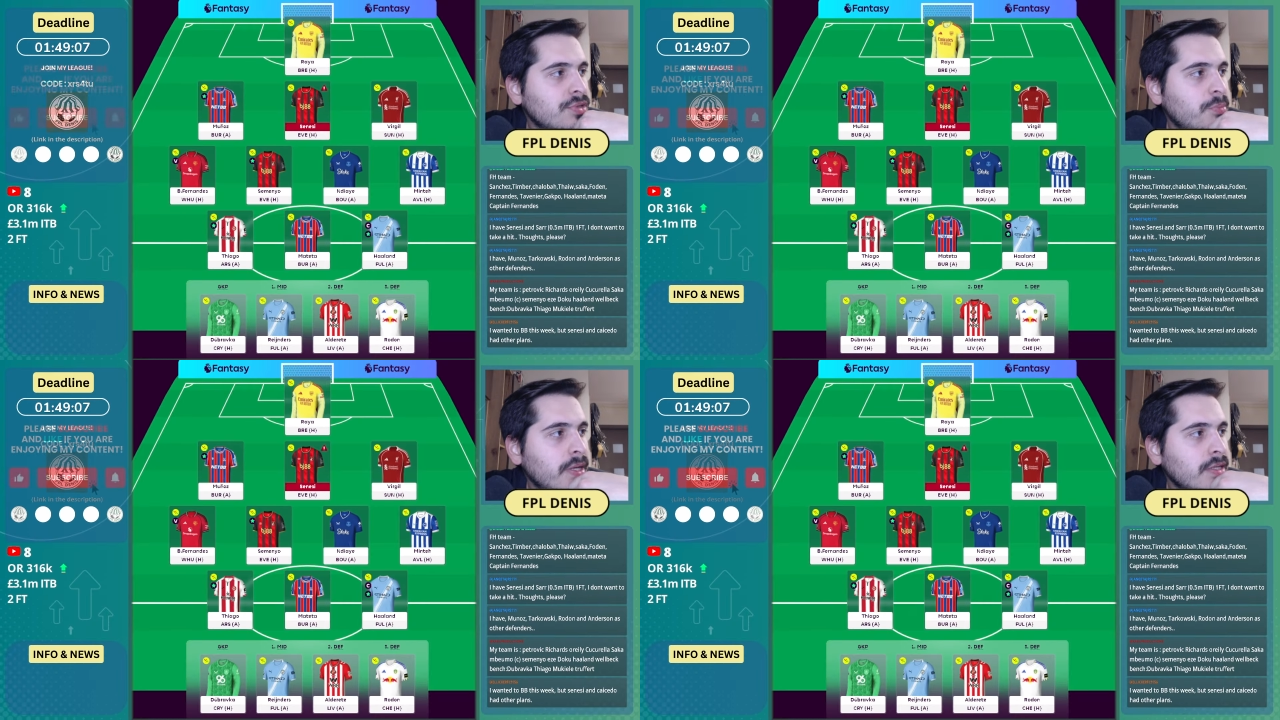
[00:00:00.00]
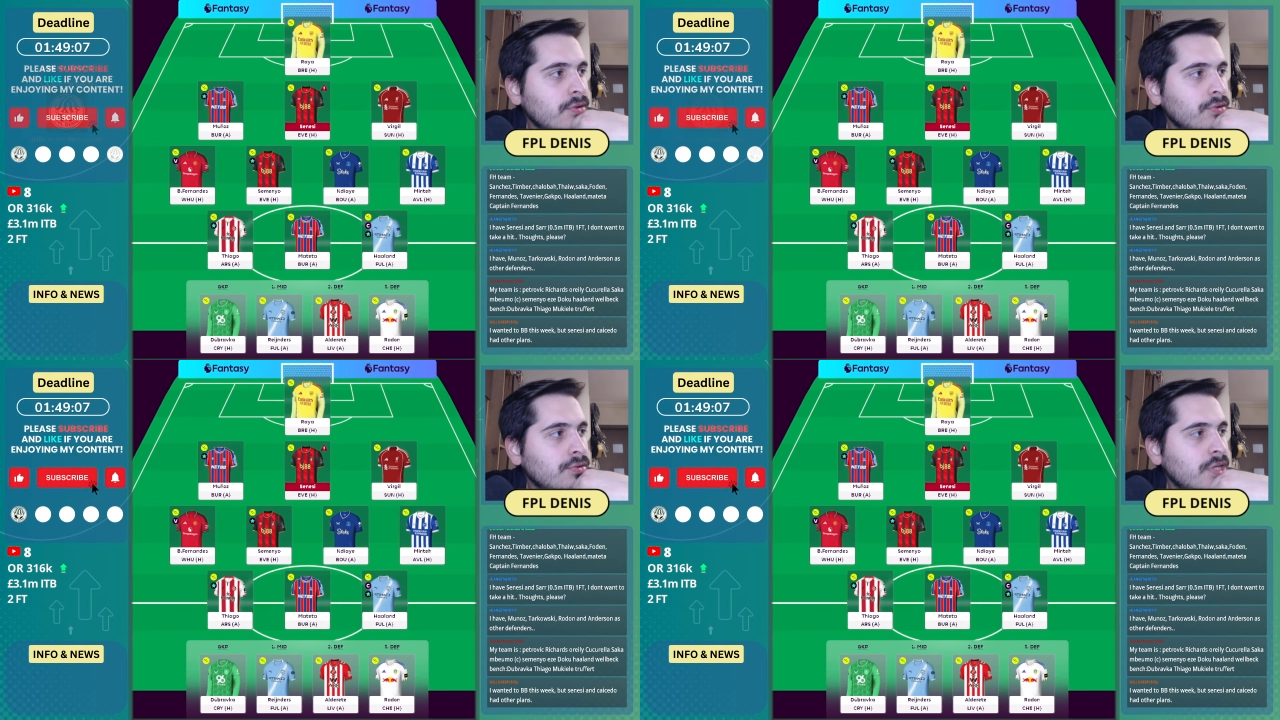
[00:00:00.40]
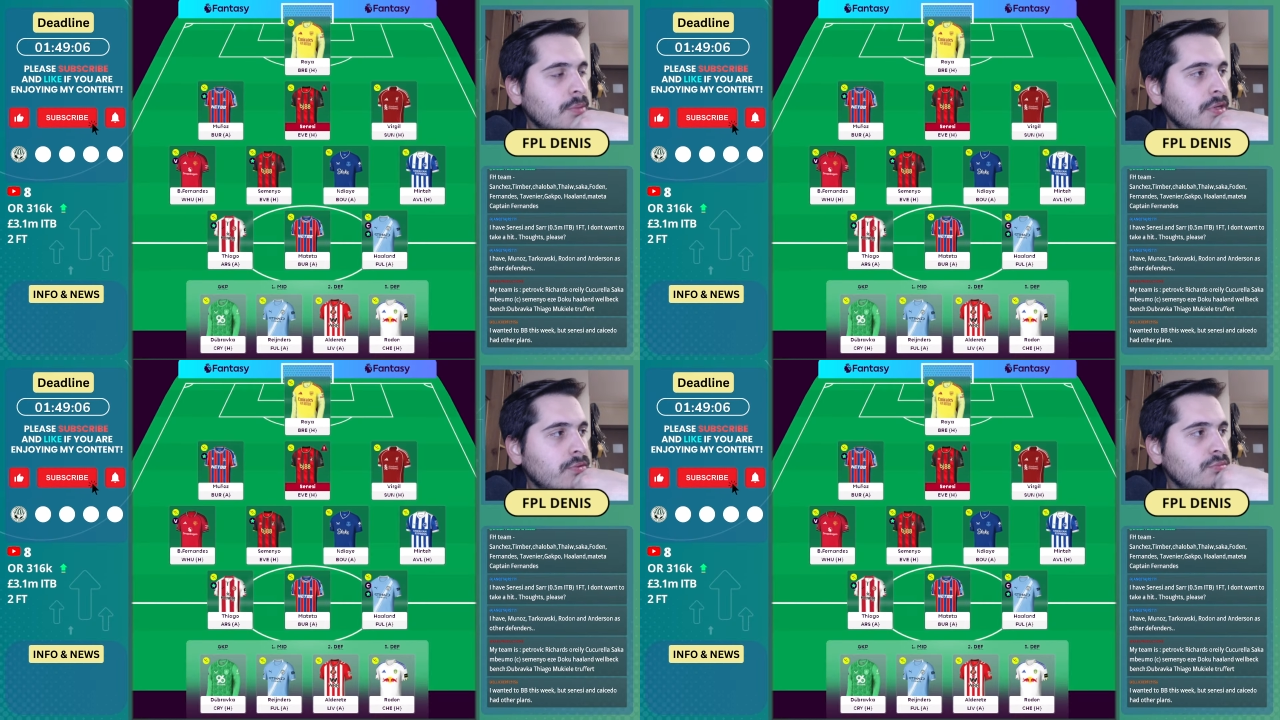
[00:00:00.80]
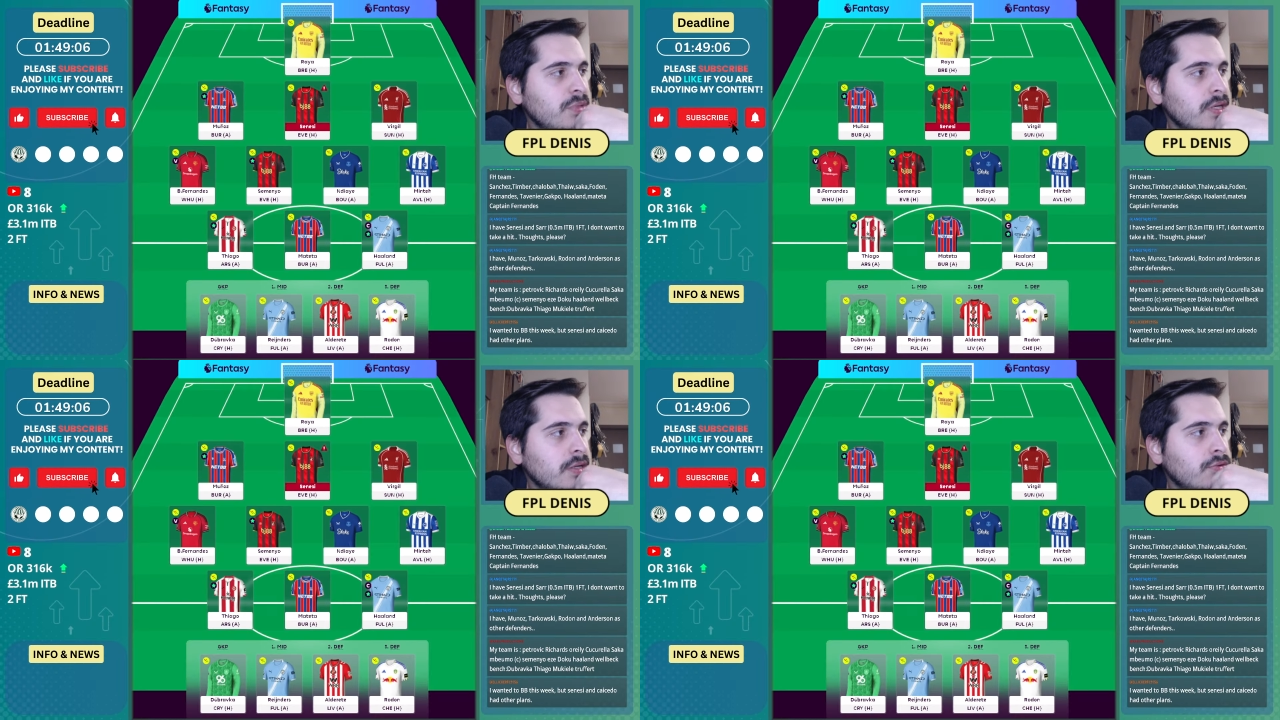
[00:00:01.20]
Depending on your team, he could
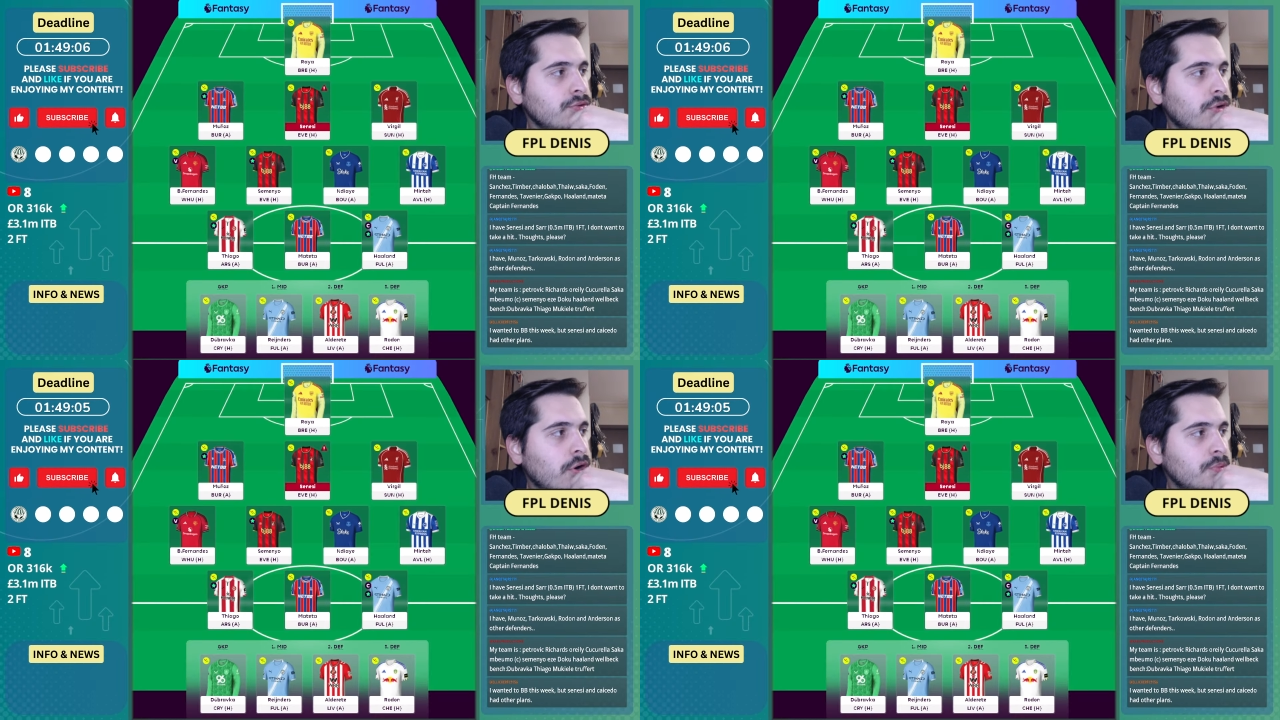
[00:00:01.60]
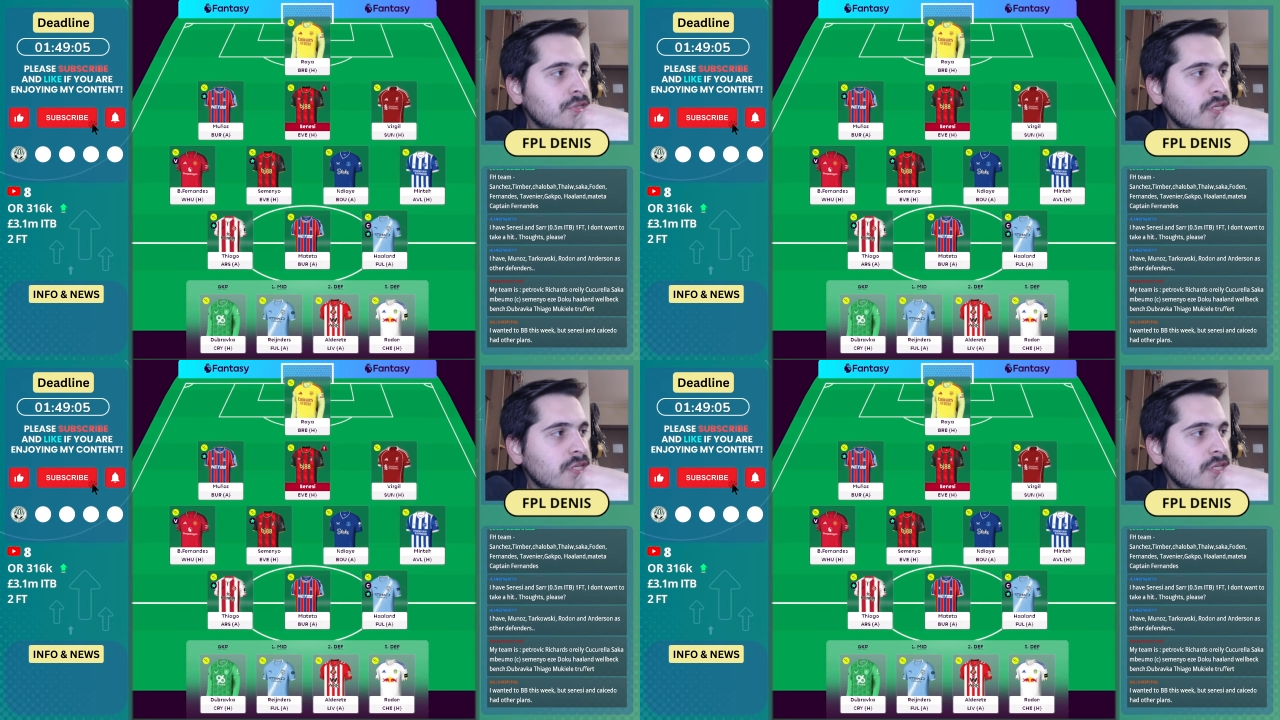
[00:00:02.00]
be a good option,